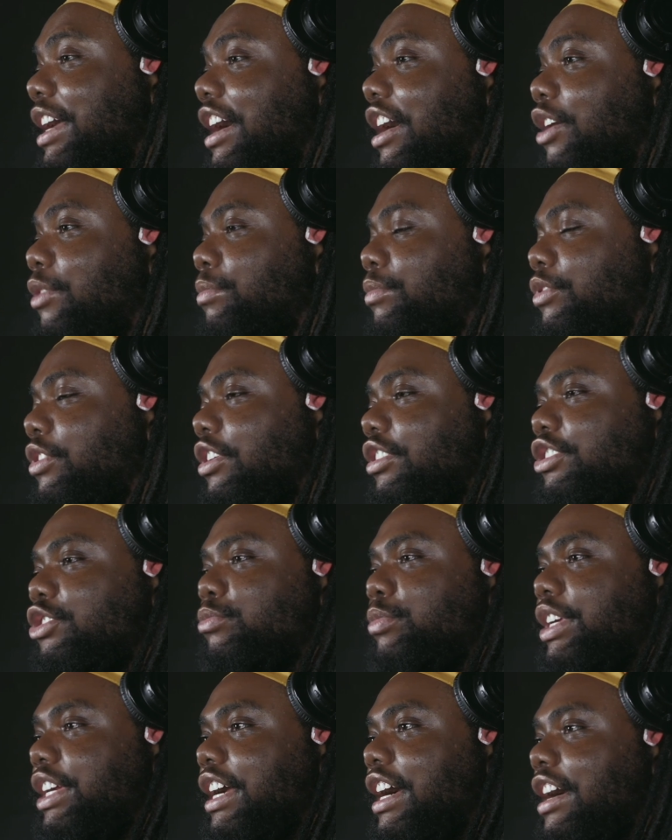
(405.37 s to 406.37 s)
the album called
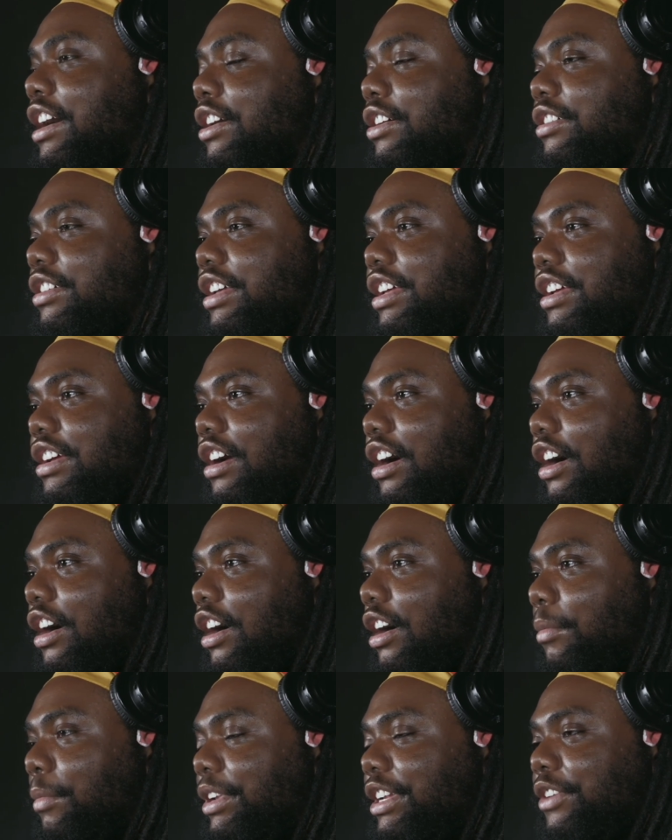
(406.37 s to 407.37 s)
Human Guile.
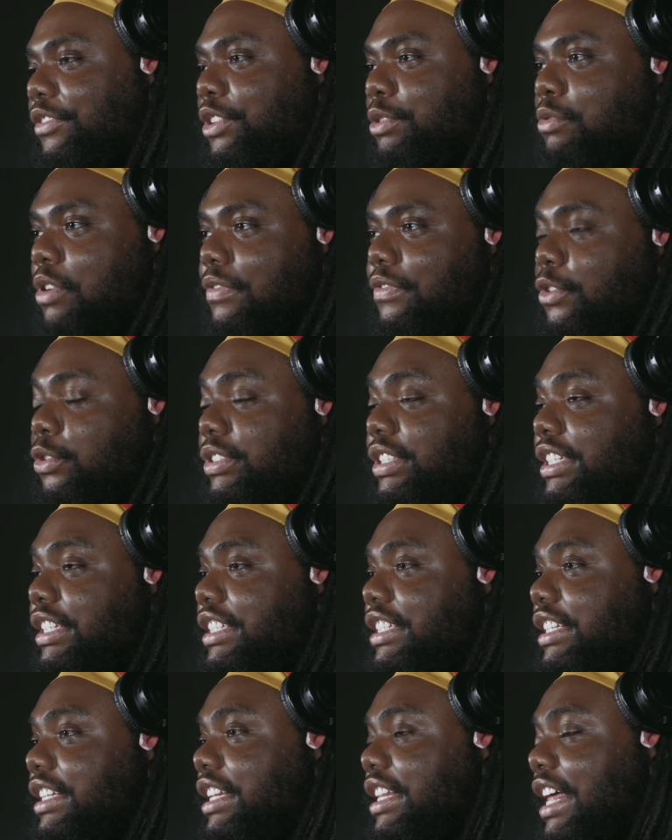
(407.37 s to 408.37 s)
I definitely want folks to
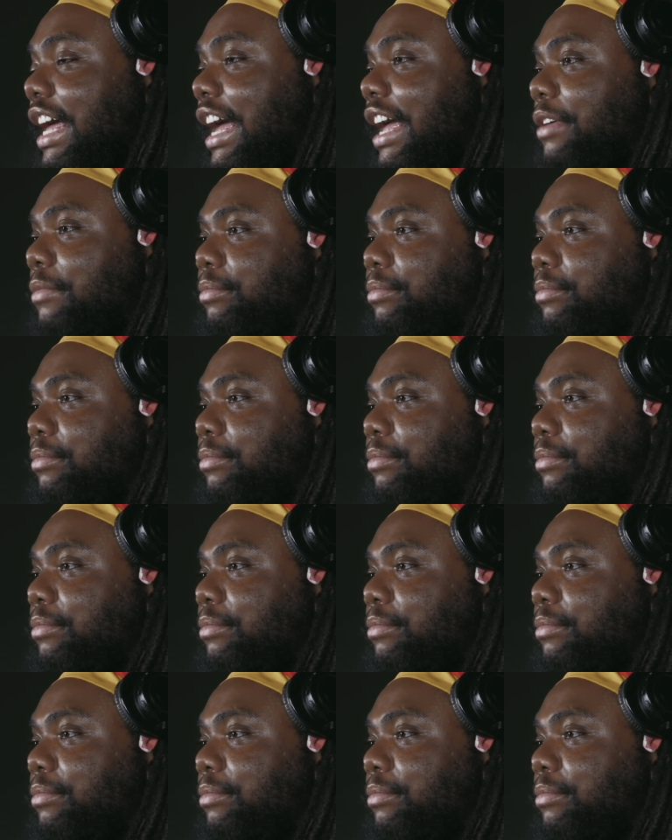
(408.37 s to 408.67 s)
listen to that.